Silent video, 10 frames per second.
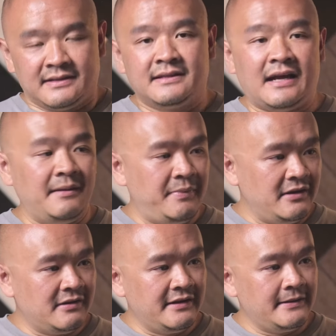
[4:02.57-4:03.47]
Typing
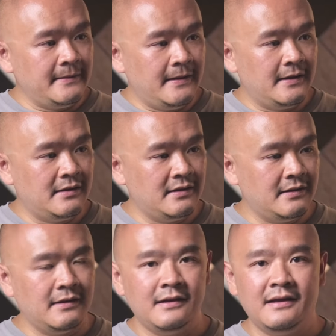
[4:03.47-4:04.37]
on it,
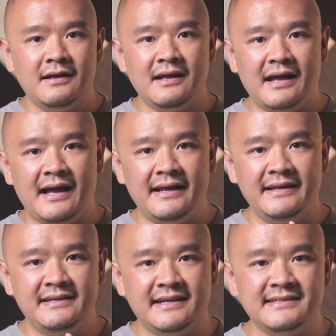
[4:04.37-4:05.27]
I
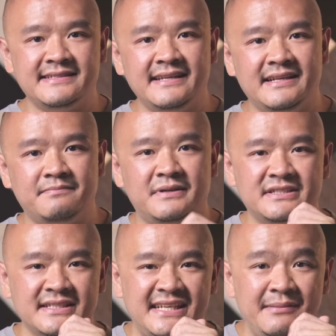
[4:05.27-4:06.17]
gotta say that
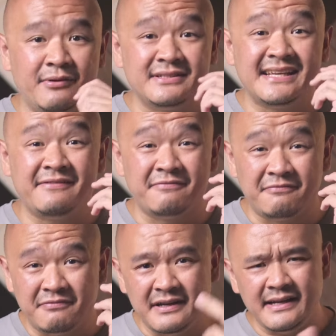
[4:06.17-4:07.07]
budget keyboards have
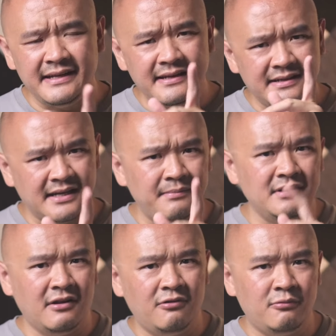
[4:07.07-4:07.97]
really come a
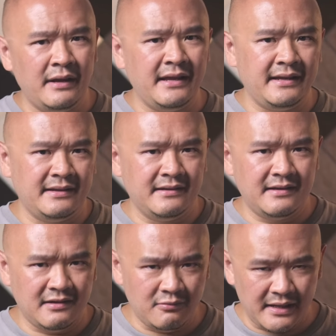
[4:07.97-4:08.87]
long way
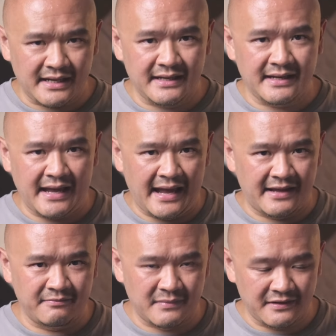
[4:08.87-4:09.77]
when I
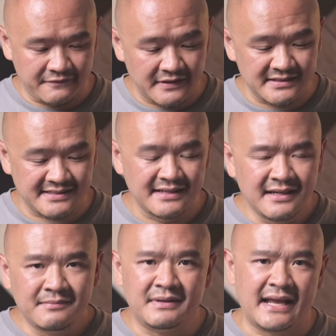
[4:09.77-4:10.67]
had my first
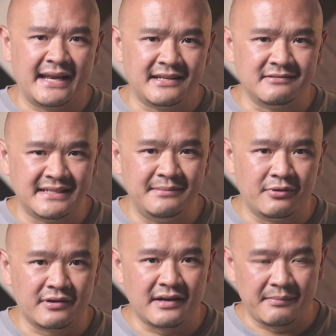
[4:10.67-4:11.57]
mechanical
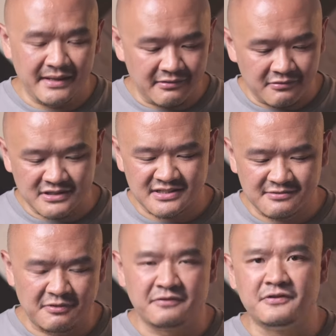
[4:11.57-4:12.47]
keyboard. I mean, it was
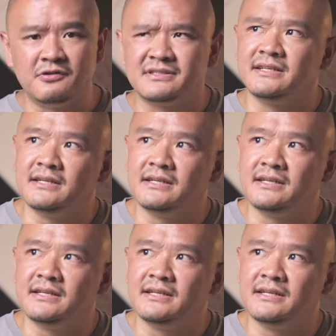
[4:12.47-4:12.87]
one of those